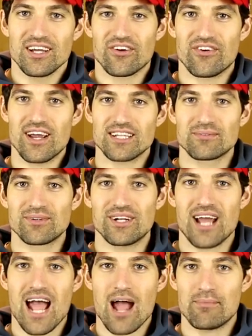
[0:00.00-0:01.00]
create some
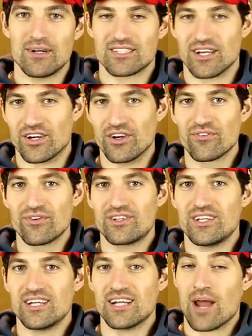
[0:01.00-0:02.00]
good habits, a good
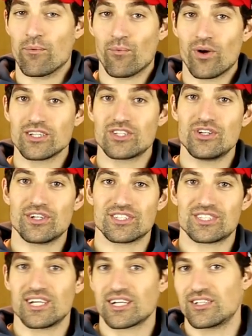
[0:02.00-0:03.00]
routine, and once you can
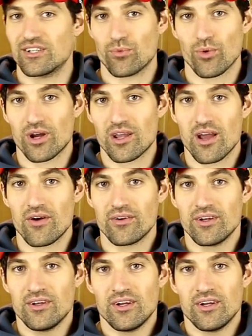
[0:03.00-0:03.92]
stick to working out,